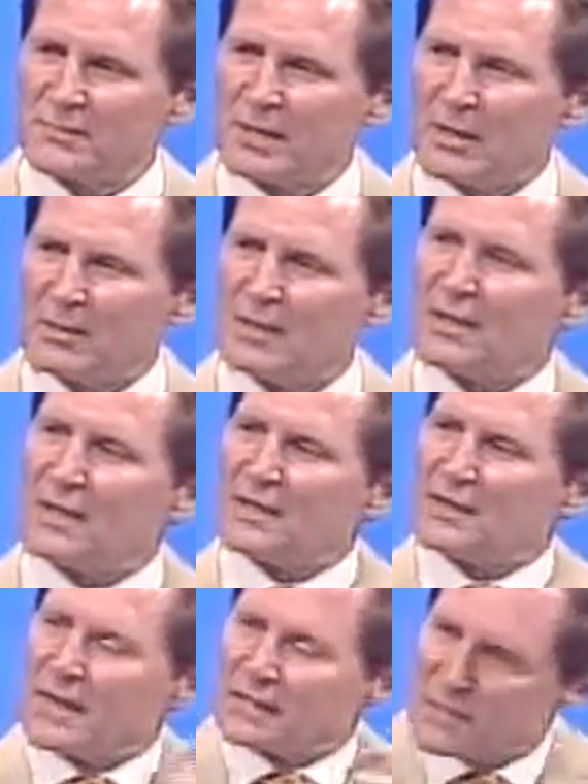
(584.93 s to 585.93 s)
about
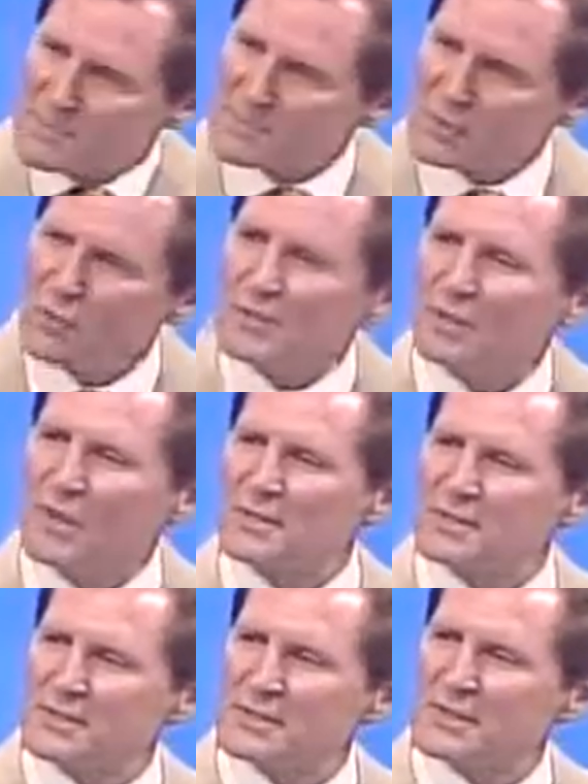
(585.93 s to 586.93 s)
that comes over
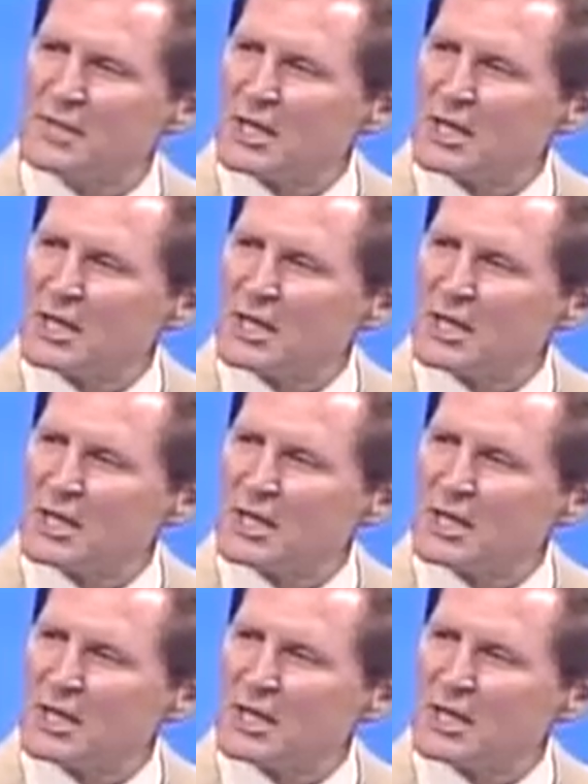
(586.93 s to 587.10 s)
us,